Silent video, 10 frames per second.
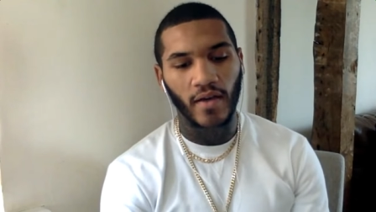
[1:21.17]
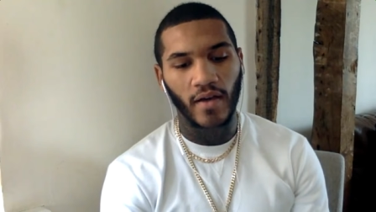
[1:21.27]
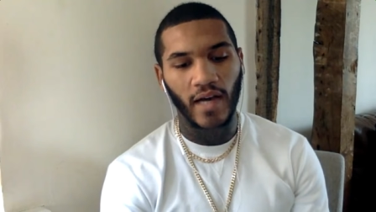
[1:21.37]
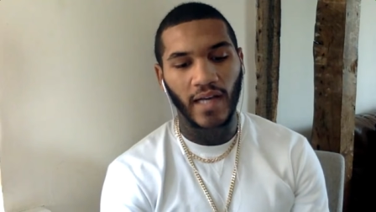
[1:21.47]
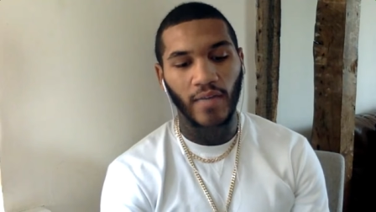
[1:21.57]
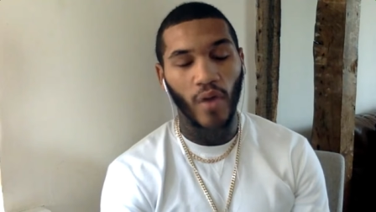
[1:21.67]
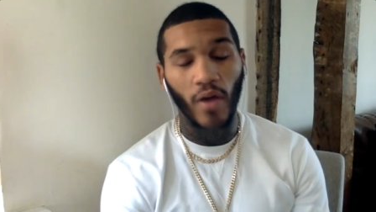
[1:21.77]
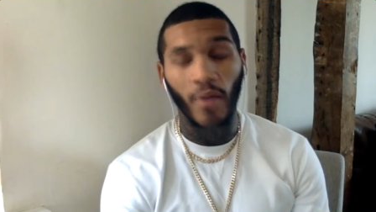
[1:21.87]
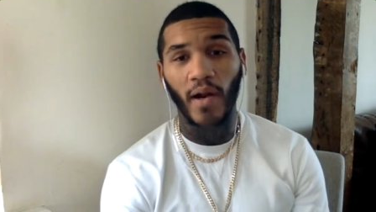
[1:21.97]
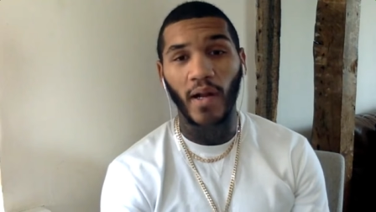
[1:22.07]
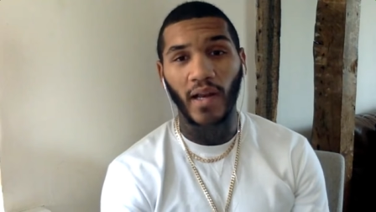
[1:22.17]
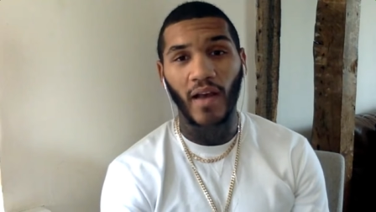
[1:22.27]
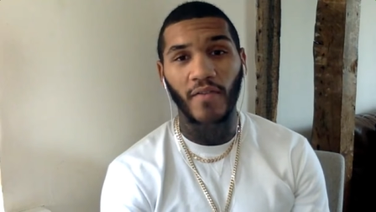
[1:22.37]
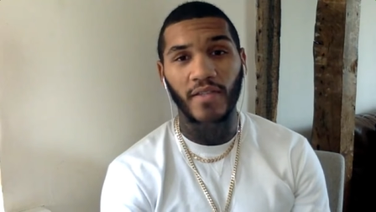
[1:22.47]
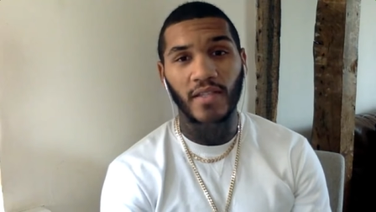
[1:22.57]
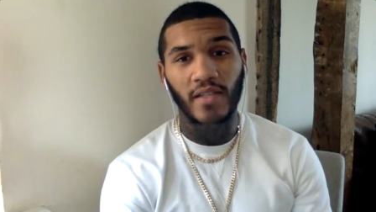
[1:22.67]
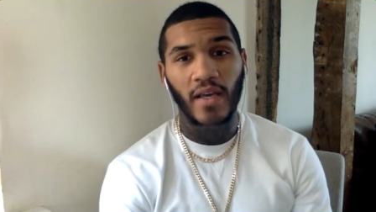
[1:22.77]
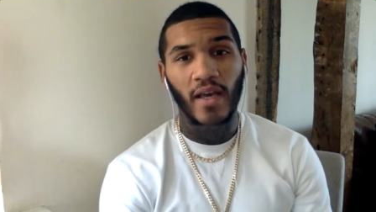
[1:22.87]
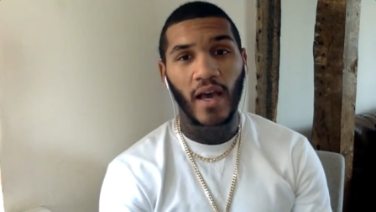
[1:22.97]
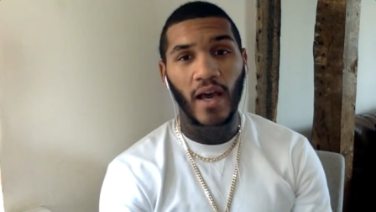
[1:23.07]
I'd put on a pair of gloves
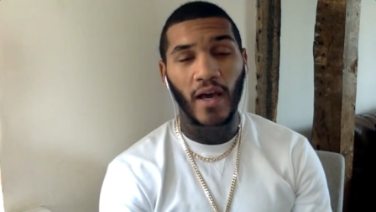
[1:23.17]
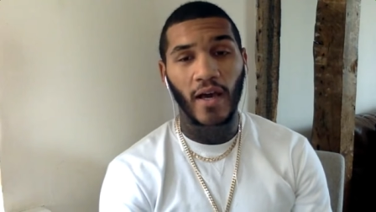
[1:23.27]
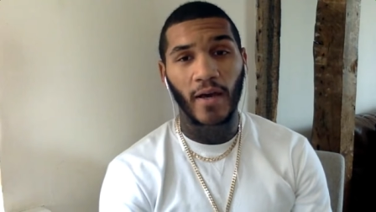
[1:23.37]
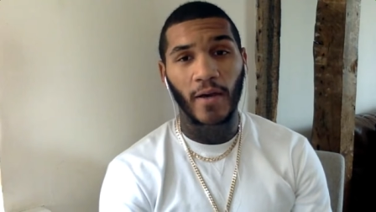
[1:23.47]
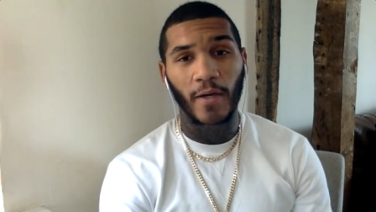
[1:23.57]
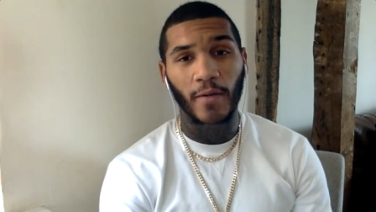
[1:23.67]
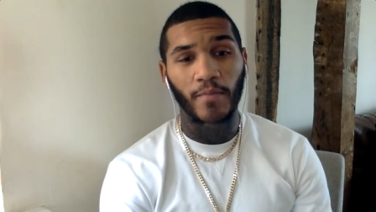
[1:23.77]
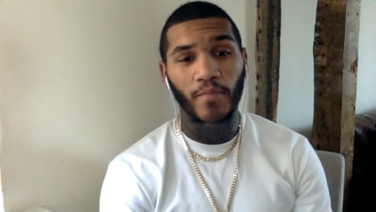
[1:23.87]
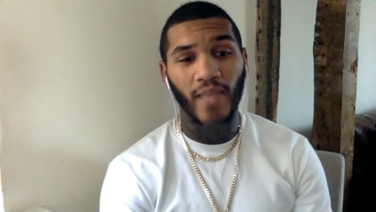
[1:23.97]
um,